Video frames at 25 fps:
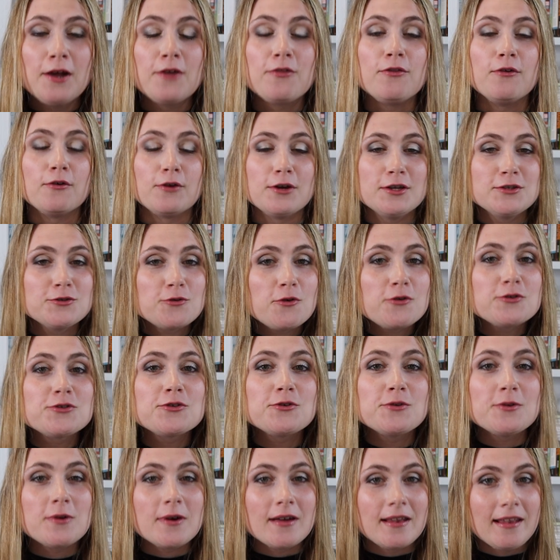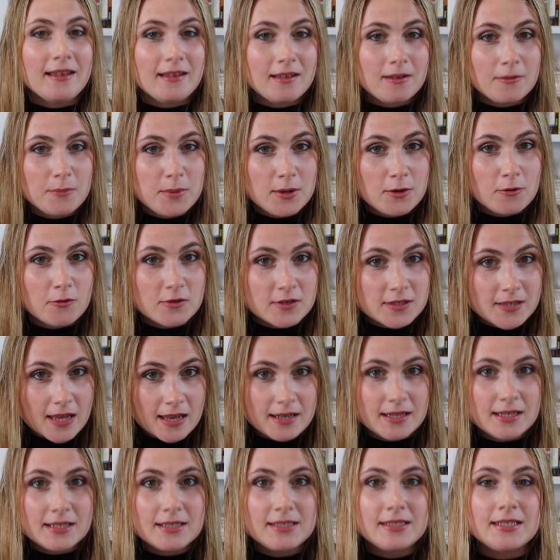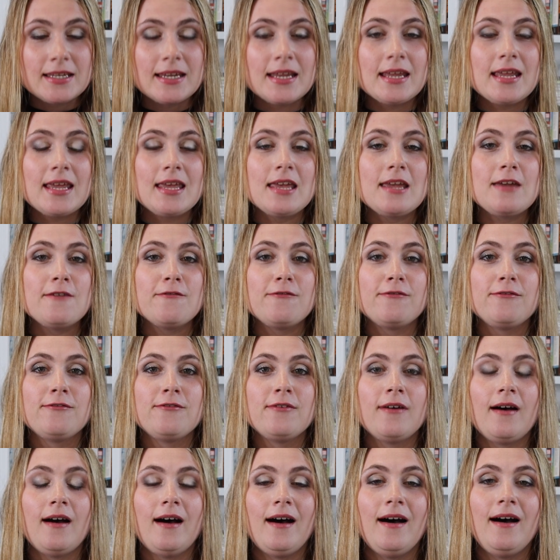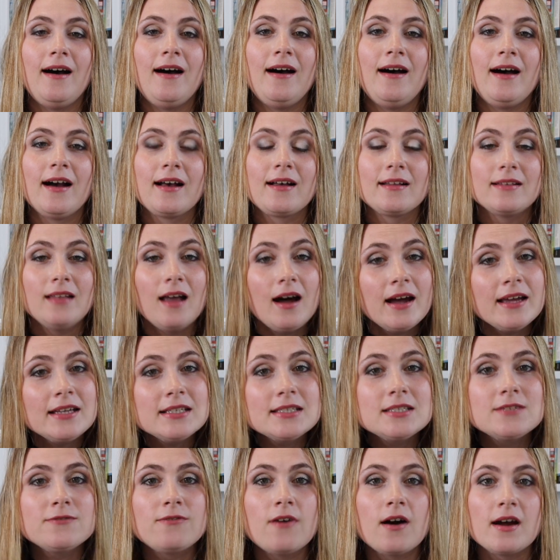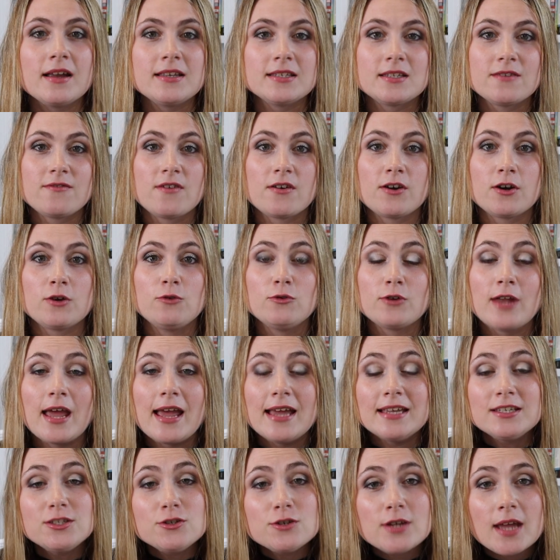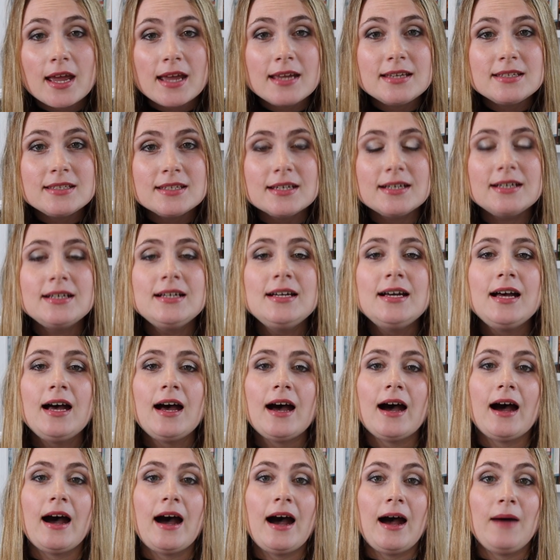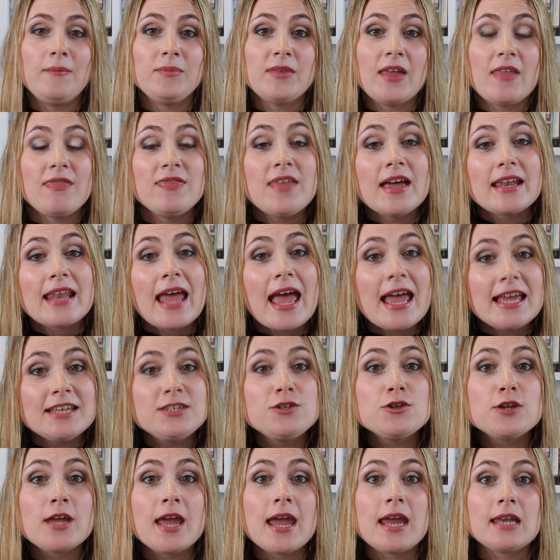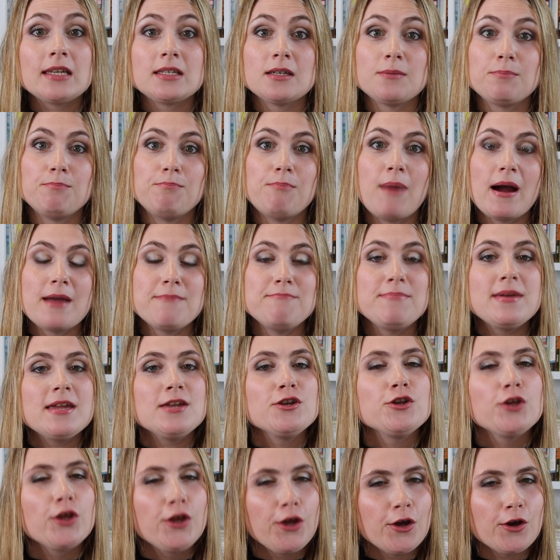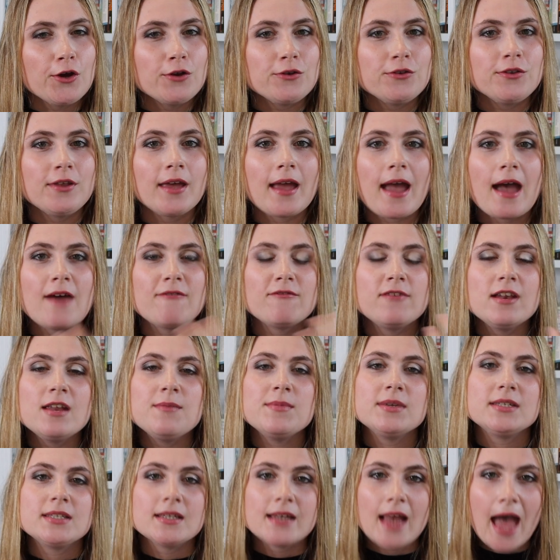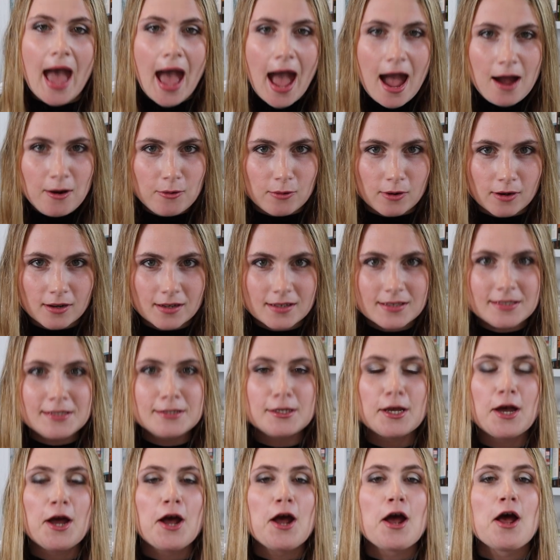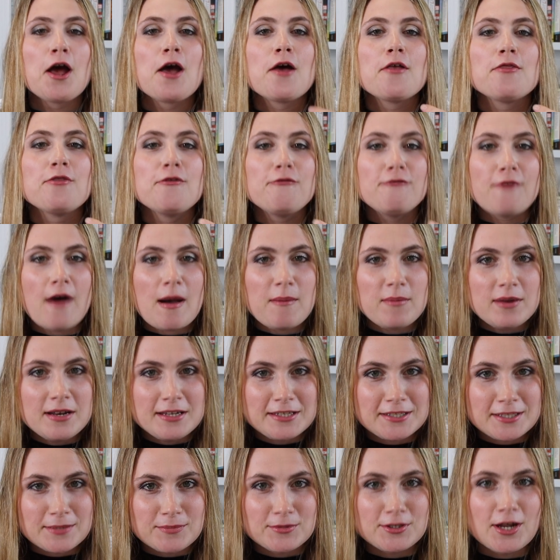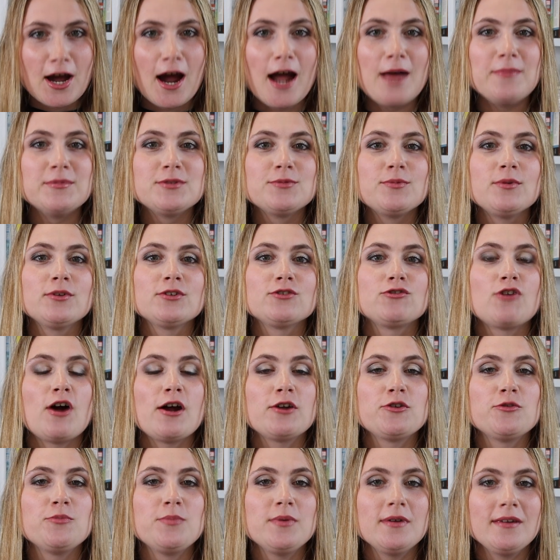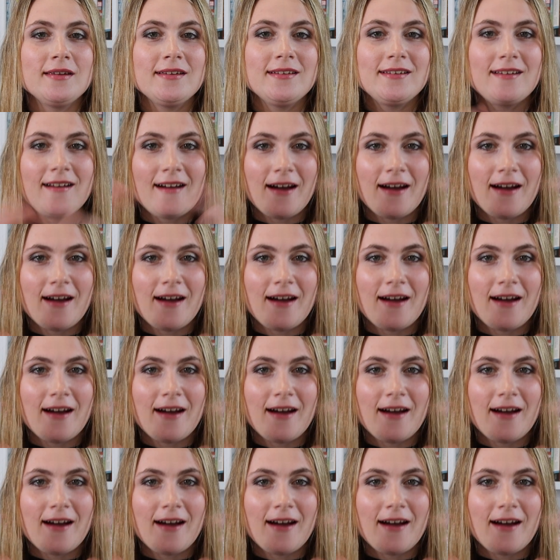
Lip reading: there is also a little bit of a tendency if a client finds a very good educator, and that educator, by being good, they have limited hours, the families sometimes will try to